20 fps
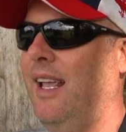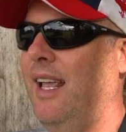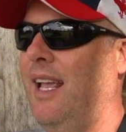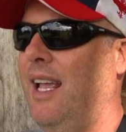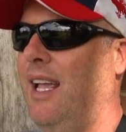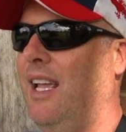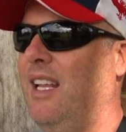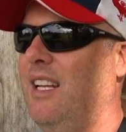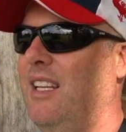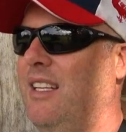
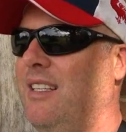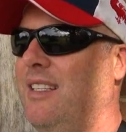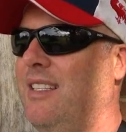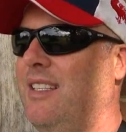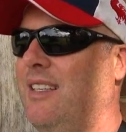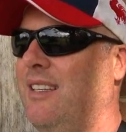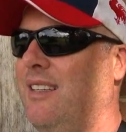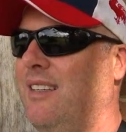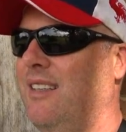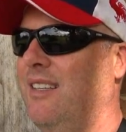
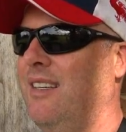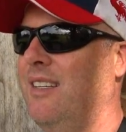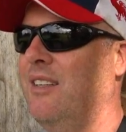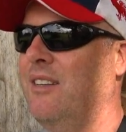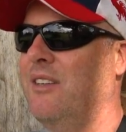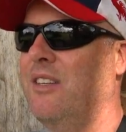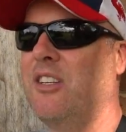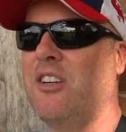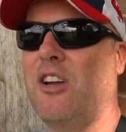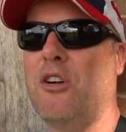and you
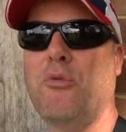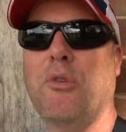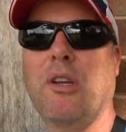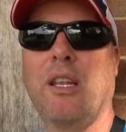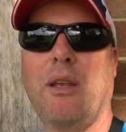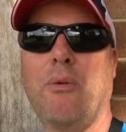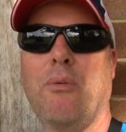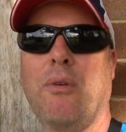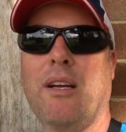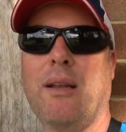know, you don't
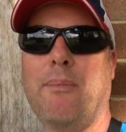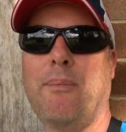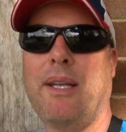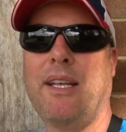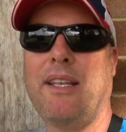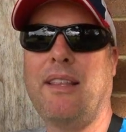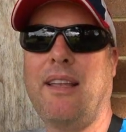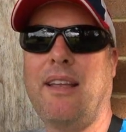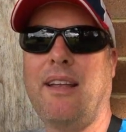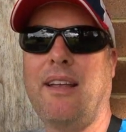really want to
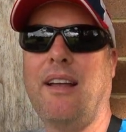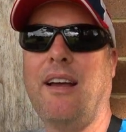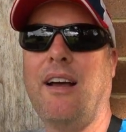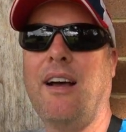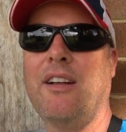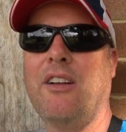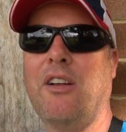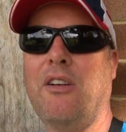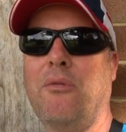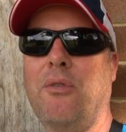be there.
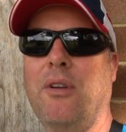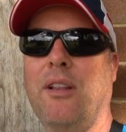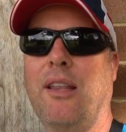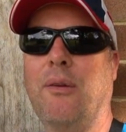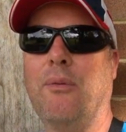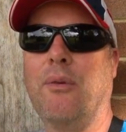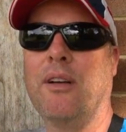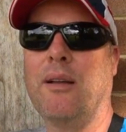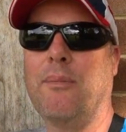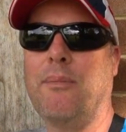I don't
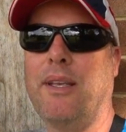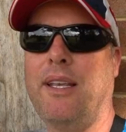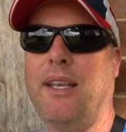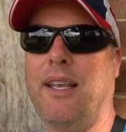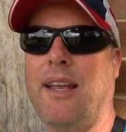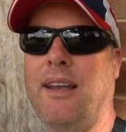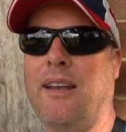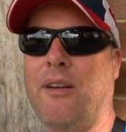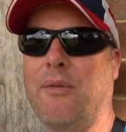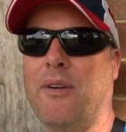really want to
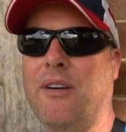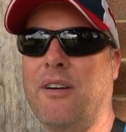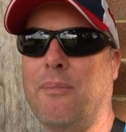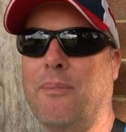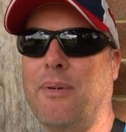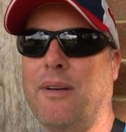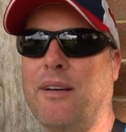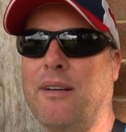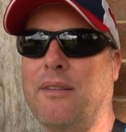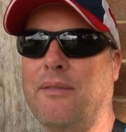be anywhere
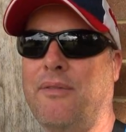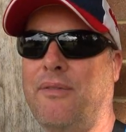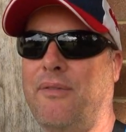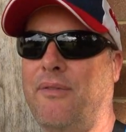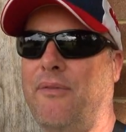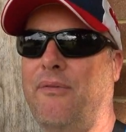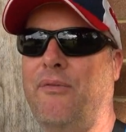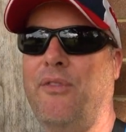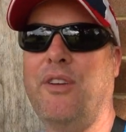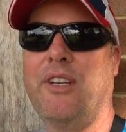above
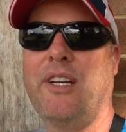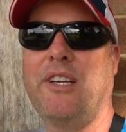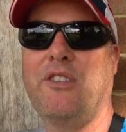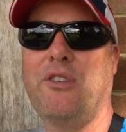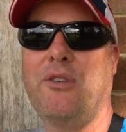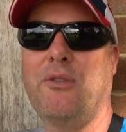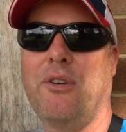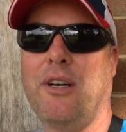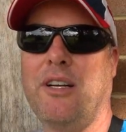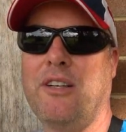
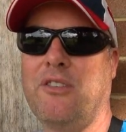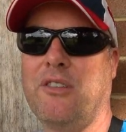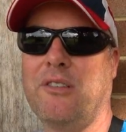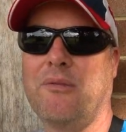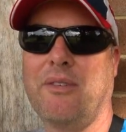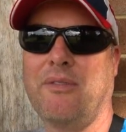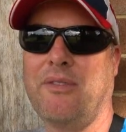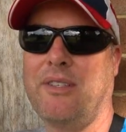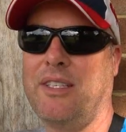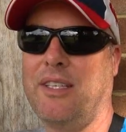
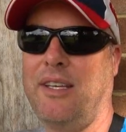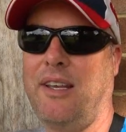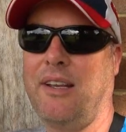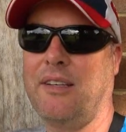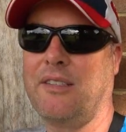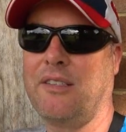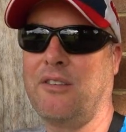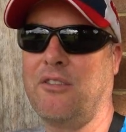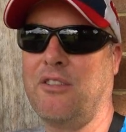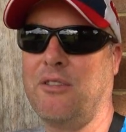3,200 with a
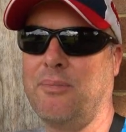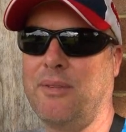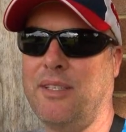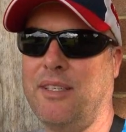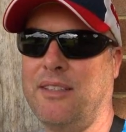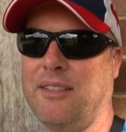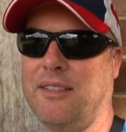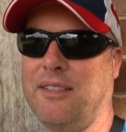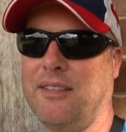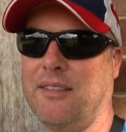DX crop
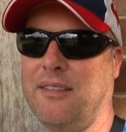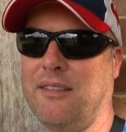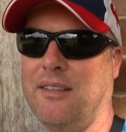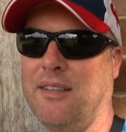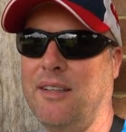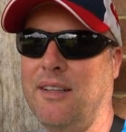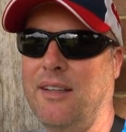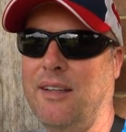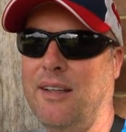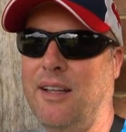sensor.
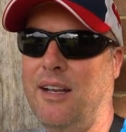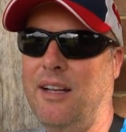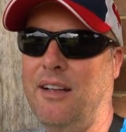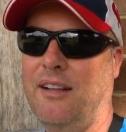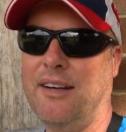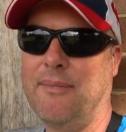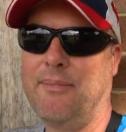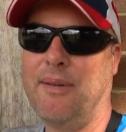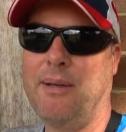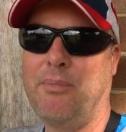A
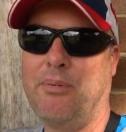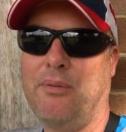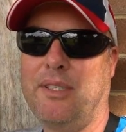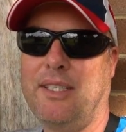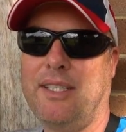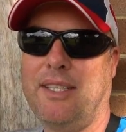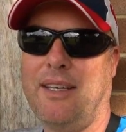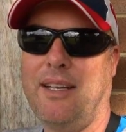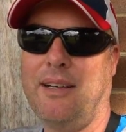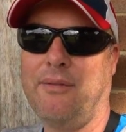lot of people
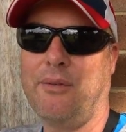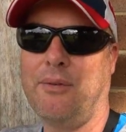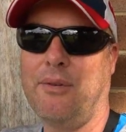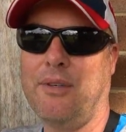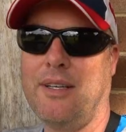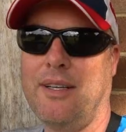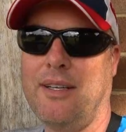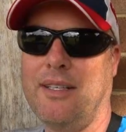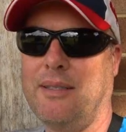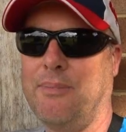would say
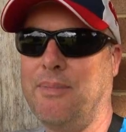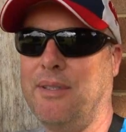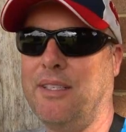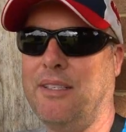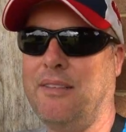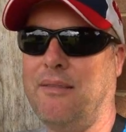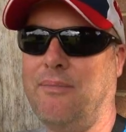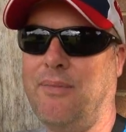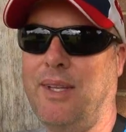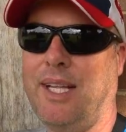otherwise,
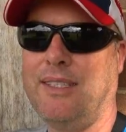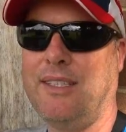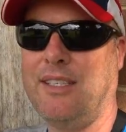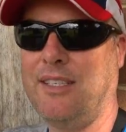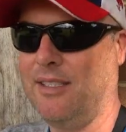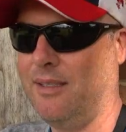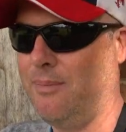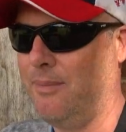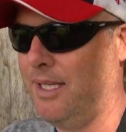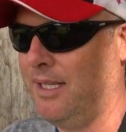but that's
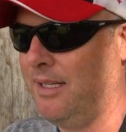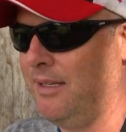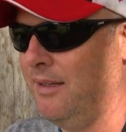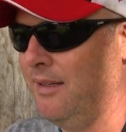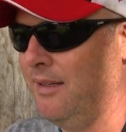just me.